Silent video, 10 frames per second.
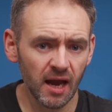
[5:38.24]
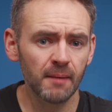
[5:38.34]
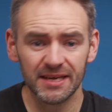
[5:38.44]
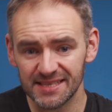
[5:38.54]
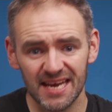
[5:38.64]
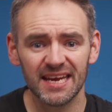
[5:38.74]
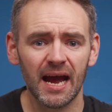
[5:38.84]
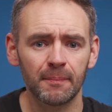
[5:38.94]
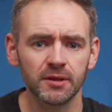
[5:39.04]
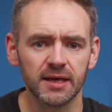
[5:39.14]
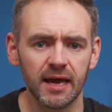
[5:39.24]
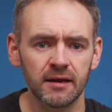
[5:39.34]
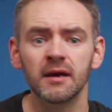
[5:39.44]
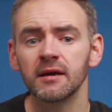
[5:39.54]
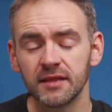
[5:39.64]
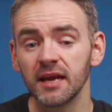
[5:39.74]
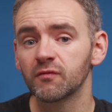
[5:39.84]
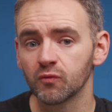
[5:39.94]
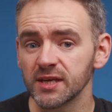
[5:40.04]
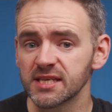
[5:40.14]
I mean, take Apple again.
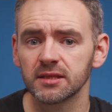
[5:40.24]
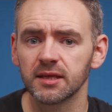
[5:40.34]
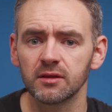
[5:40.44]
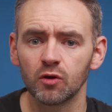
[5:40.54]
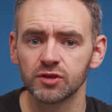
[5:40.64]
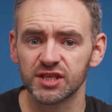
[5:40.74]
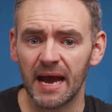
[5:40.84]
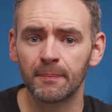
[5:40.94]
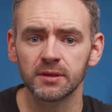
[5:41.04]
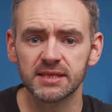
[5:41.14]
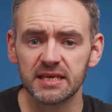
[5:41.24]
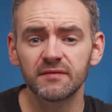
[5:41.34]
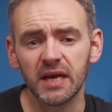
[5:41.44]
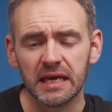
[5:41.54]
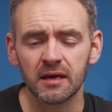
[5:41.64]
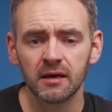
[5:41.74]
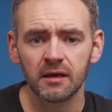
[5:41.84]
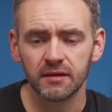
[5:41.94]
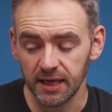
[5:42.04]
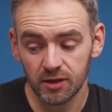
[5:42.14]
They've recently launched Apple TV.
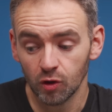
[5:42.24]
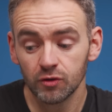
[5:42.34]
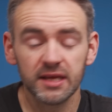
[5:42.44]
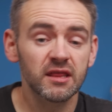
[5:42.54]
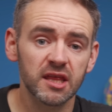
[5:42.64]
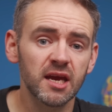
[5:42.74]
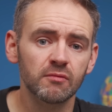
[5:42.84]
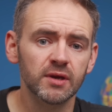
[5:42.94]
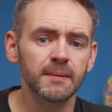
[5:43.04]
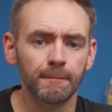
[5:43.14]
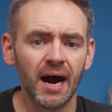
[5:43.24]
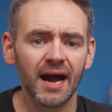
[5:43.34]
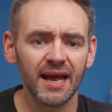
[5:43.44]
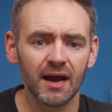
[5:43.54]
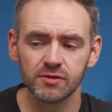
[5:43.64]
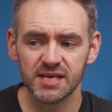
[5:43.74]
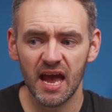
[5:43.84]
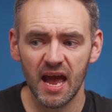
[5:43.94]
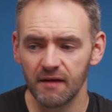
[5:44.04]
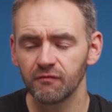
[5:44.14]
They could, in theory, buy out
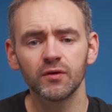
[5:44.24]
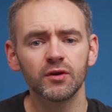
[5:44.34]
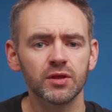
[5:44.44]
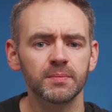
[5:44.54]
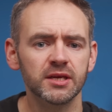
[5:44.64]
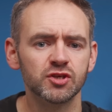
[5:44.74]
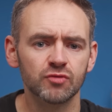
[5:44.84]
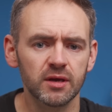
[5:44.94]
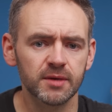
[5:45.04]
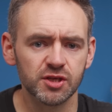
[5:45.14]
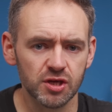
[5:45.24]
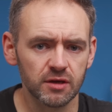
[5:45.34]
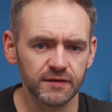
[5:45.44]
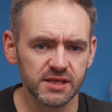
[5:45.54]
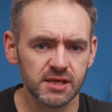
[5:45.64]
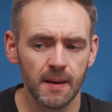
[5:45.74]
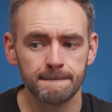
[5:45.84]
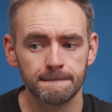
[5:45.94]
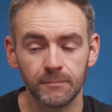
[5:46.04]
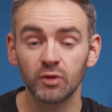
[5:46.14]
every other big streaming service,
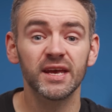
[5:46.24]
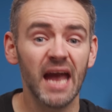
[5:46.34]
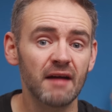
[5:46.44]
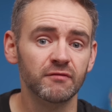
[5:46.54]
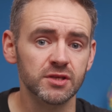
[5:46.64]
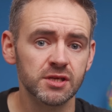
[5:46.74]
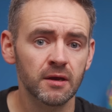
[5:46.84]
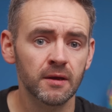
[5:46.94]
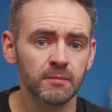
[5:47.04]
but they haven't.